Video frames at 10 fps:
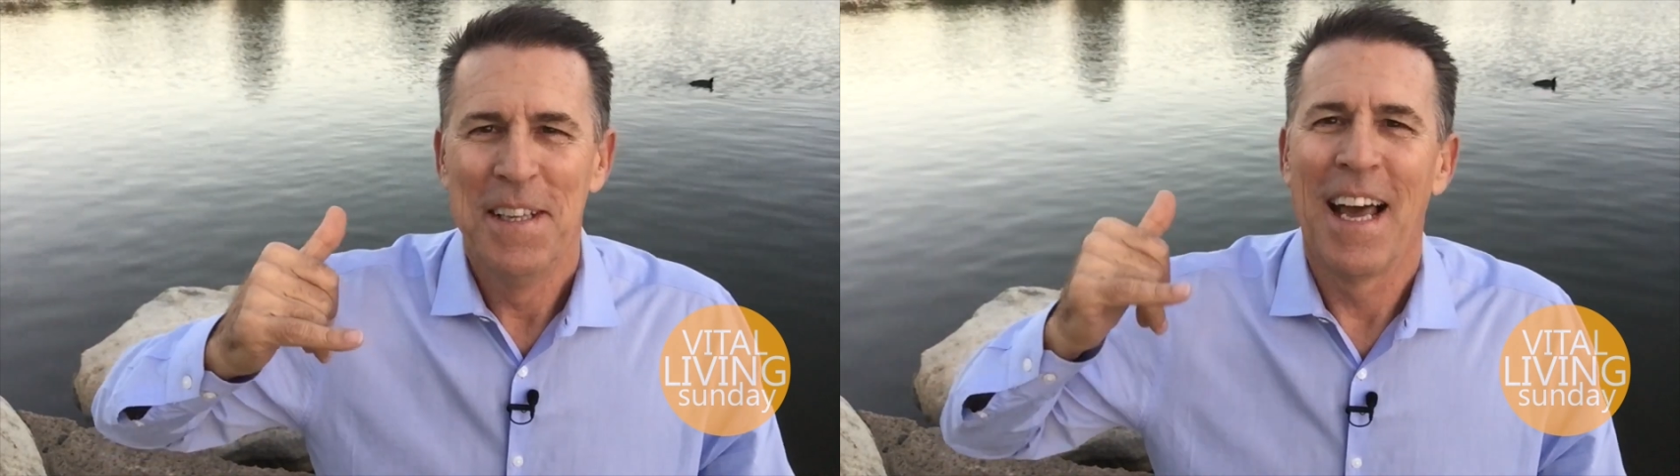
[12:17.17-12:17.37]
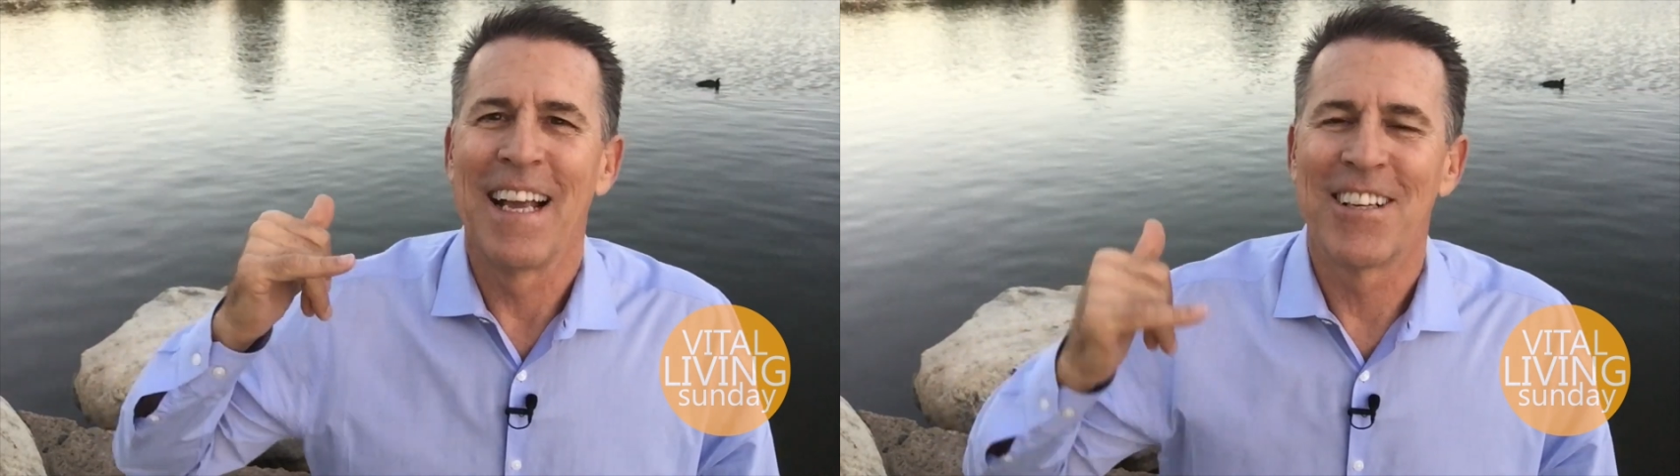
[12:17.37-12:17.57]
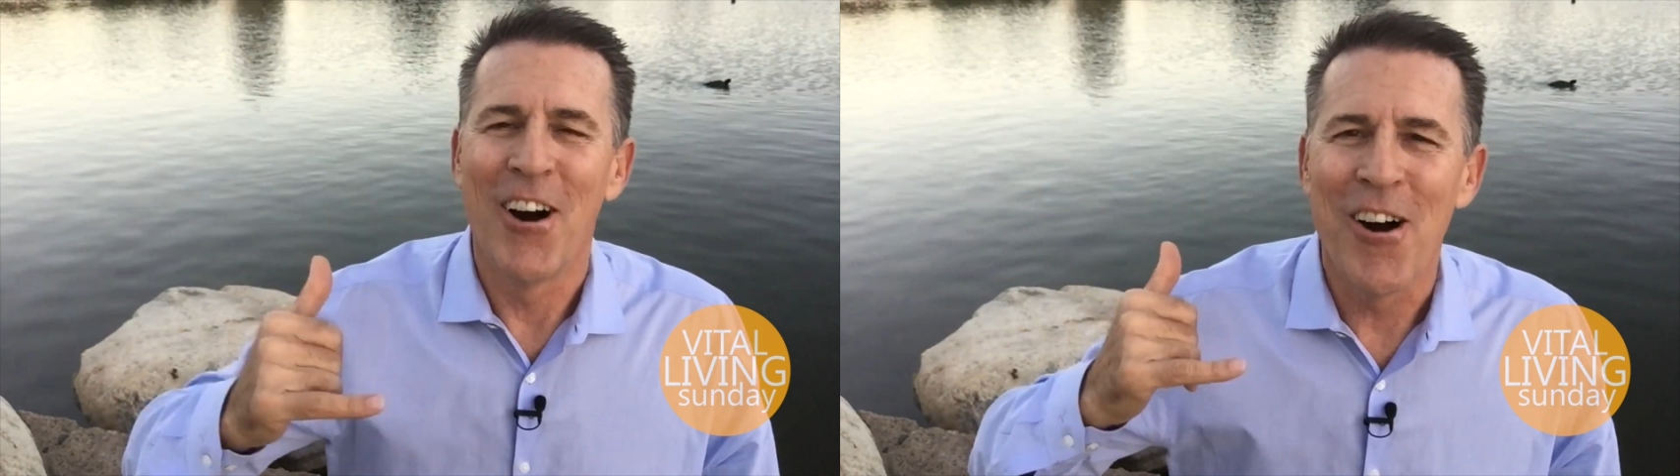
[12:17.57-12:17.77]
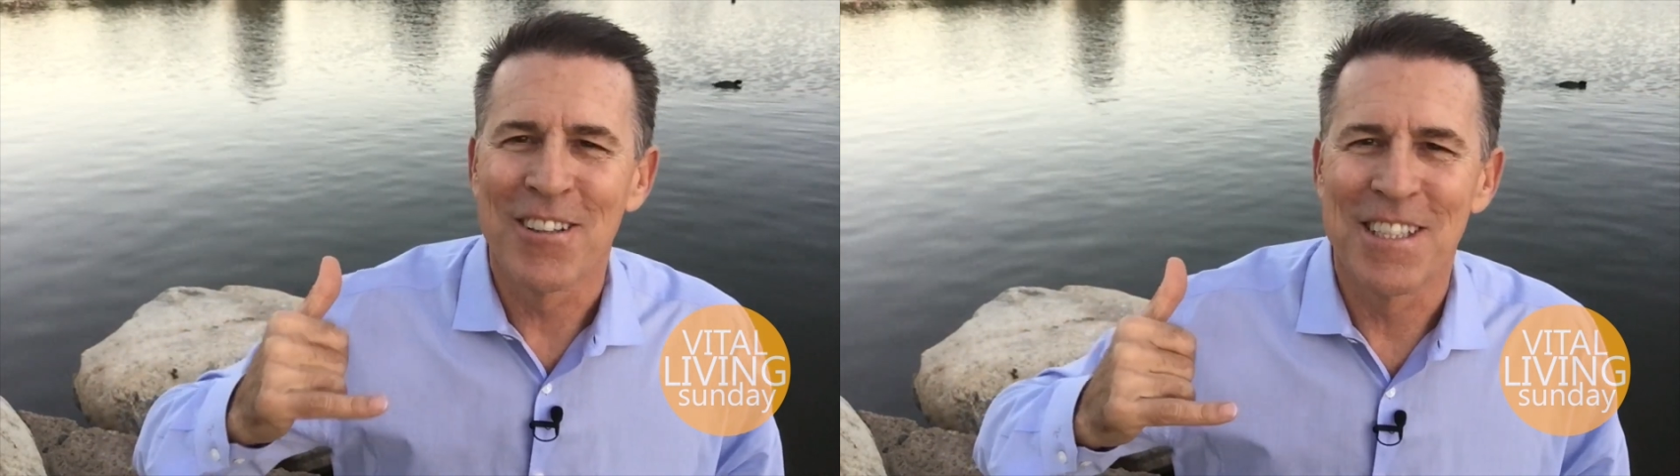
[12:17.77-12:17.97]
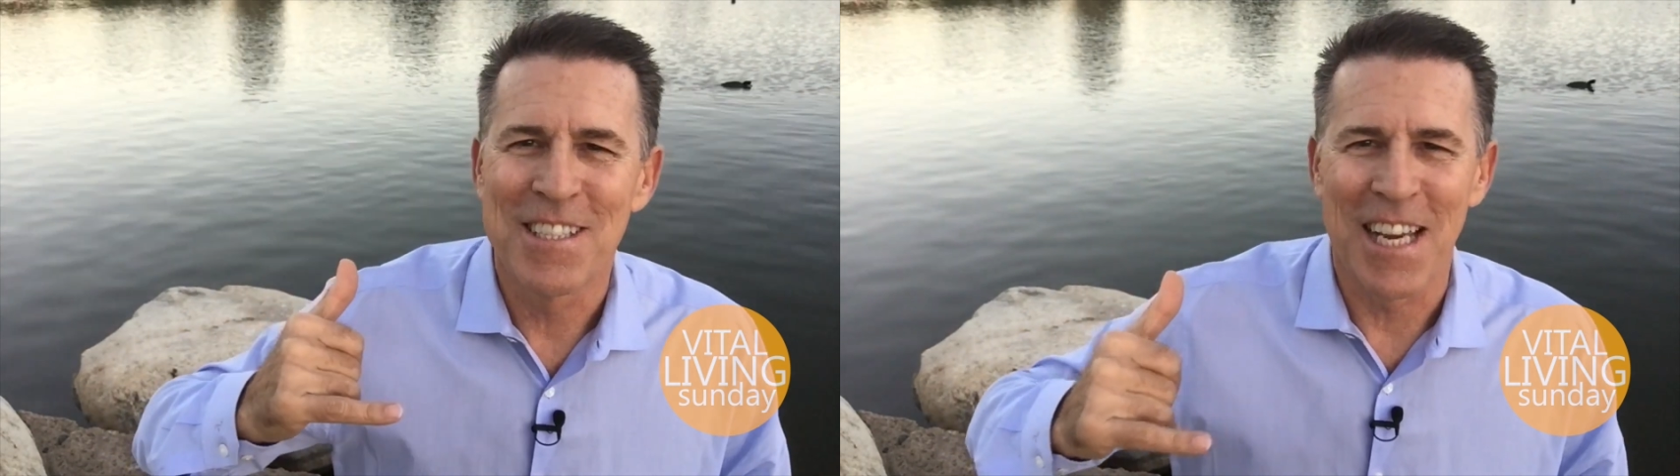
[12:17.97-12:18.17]
I
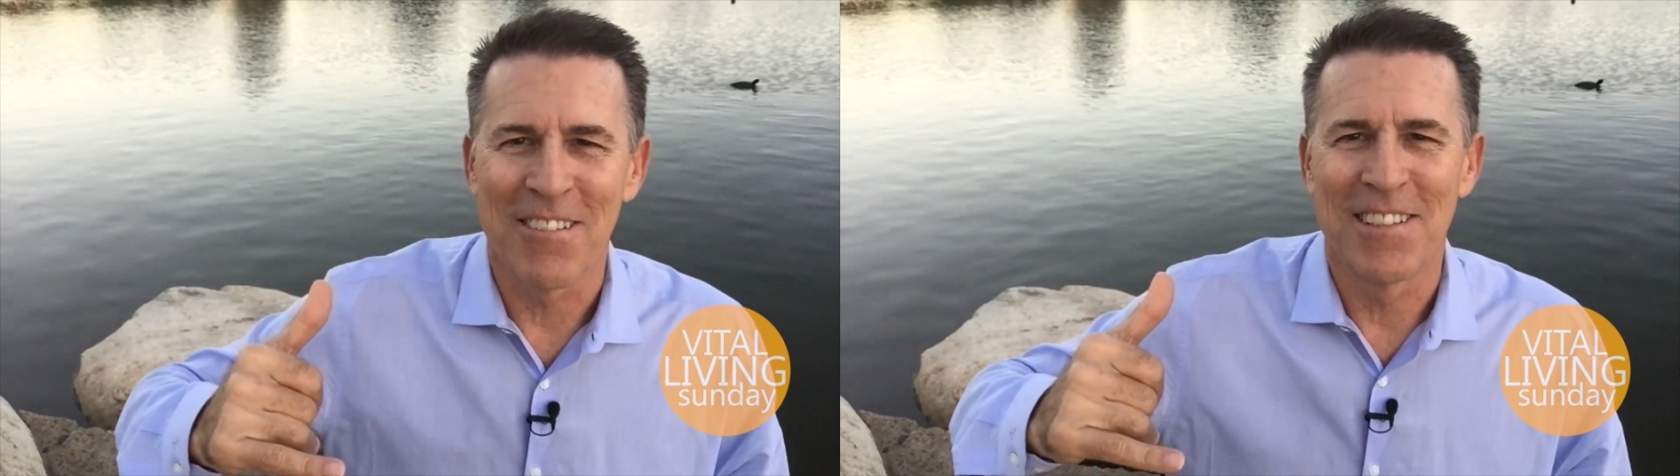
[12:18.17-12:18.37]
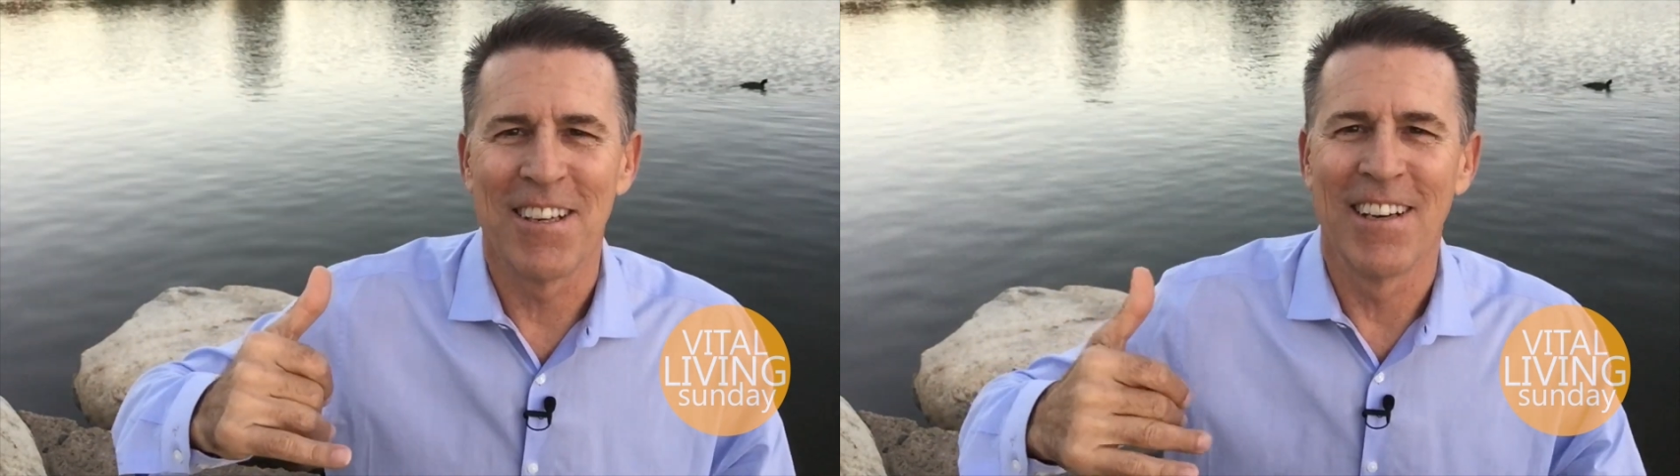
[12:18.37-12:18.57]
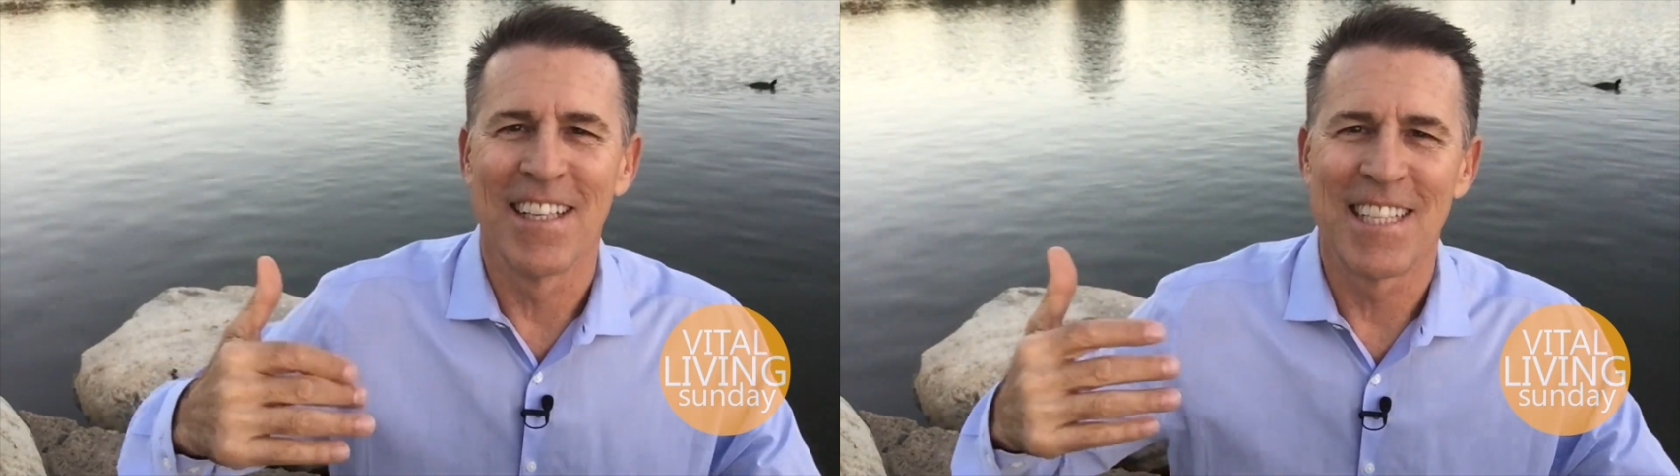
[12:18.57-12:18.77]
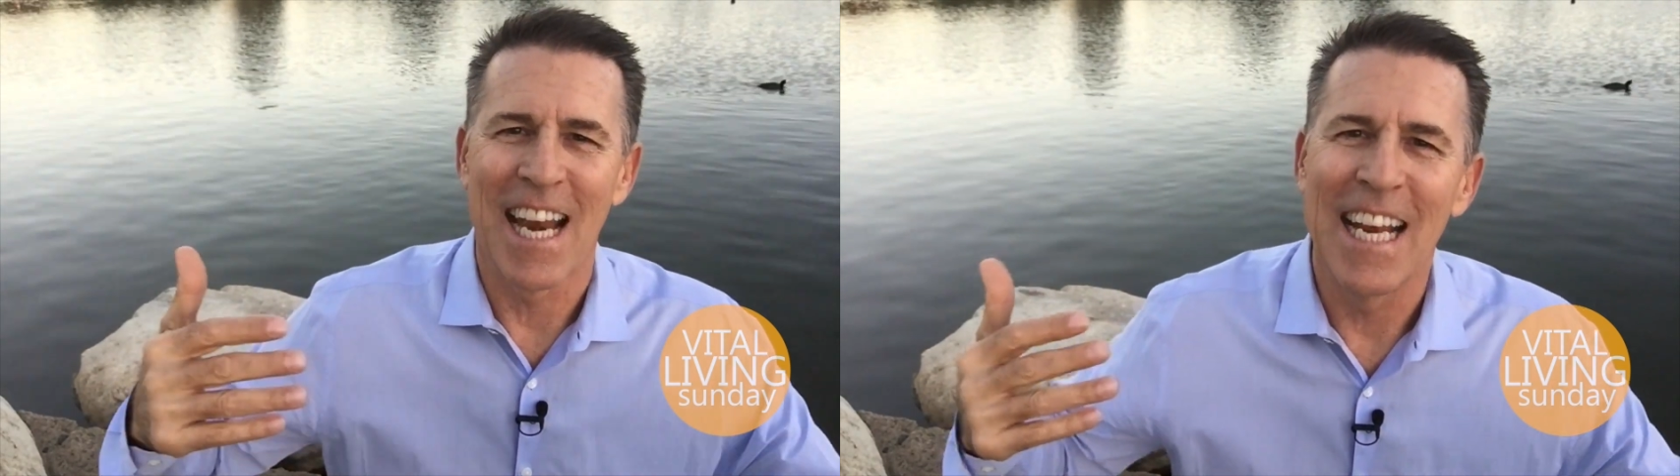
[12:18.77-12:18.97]
called his secretary and I said,